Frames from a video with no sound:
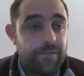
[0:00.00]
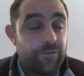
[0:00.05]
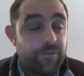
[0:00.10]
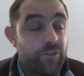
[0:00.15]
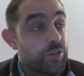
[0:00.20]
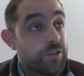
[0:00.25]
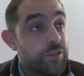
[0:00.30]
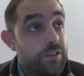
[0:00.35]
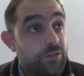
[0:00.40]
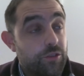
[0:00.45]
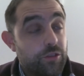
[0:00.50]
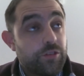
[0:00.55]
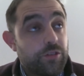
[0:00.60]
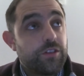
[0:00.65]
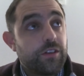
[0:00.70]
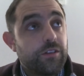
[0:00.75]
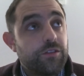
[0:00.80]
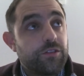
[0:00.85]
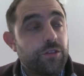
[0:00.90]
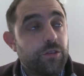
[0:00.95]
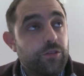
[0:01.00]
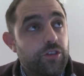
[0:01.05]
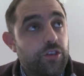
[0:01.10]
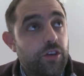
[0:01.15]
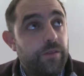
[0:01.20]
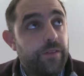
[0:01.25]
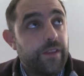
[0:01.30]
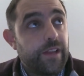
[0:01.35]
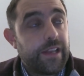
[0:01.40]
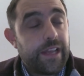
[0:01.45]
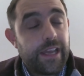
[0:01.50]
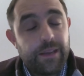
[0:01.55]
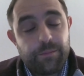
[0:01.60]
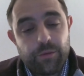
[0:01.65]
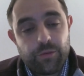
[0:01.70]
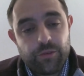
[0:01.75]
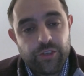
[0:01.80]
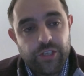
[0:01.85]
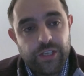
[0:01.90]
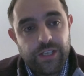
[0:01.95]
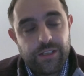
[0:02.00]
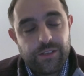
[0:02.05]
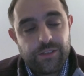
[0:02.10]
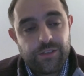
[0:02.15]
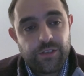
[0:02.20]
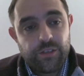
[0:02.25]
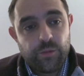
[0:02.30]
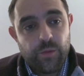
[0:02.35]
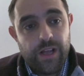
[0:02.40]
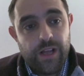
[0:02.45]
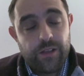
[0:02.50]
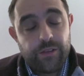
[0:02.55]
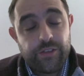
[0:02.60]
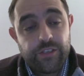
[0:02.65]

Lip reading: just to touch on the label sheets as well,